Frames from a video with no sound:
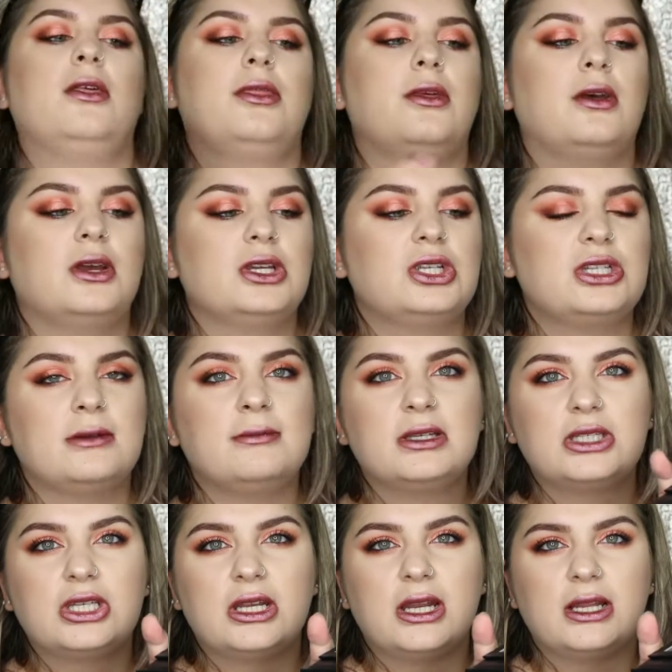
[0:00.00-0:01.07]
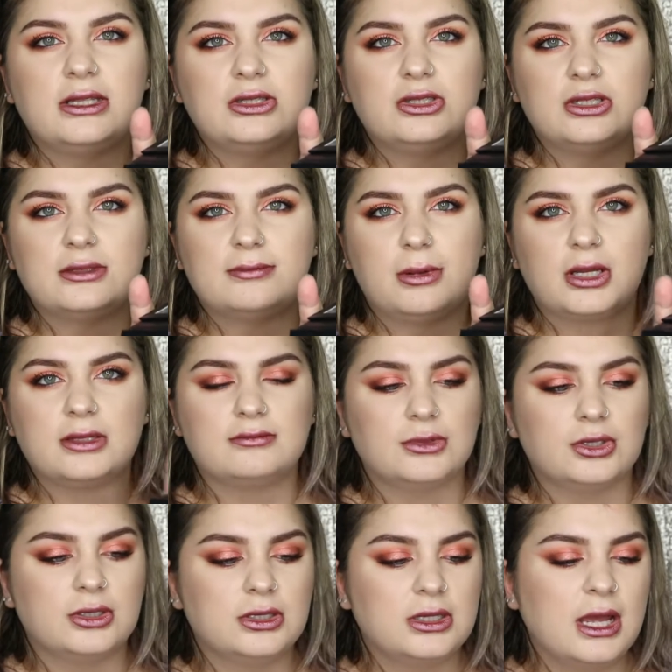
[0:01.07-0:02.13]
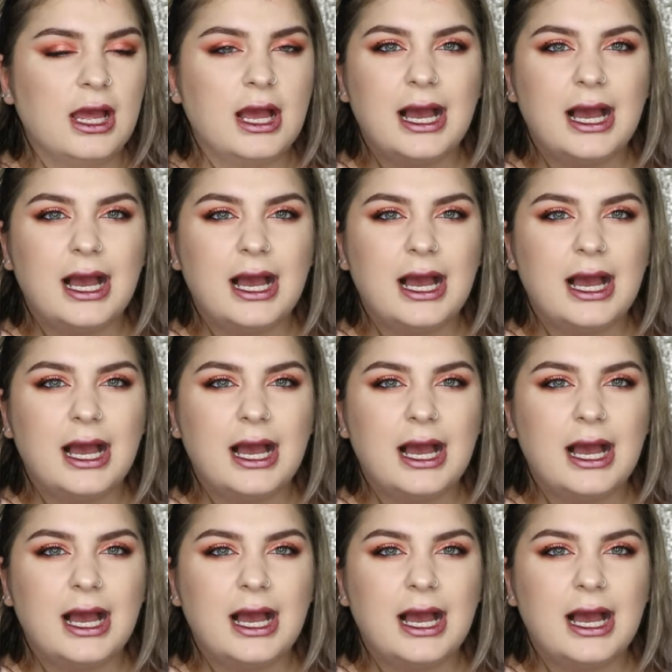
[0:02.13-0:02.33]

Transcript: The shimmer shade I did use, Blood Moon,